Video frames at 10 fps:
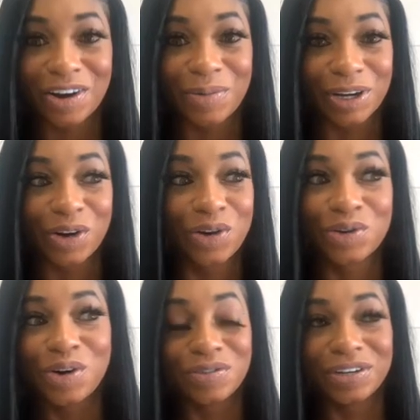talk about the
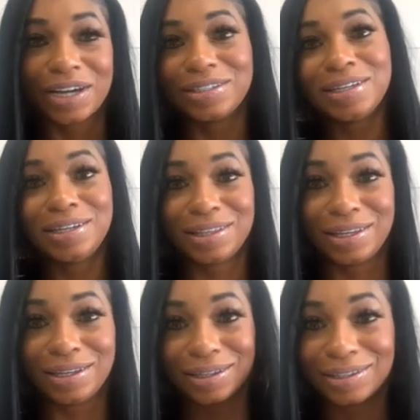whole COVID 19
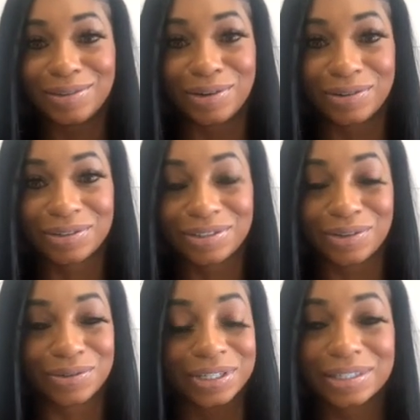thing? You know,
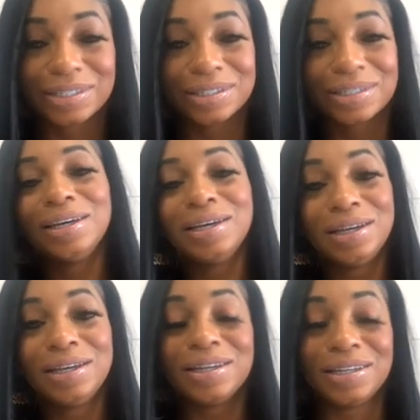so it's
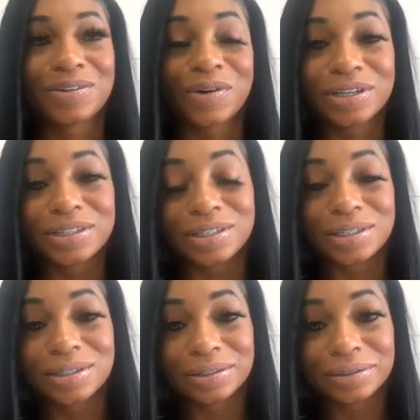it's crazy.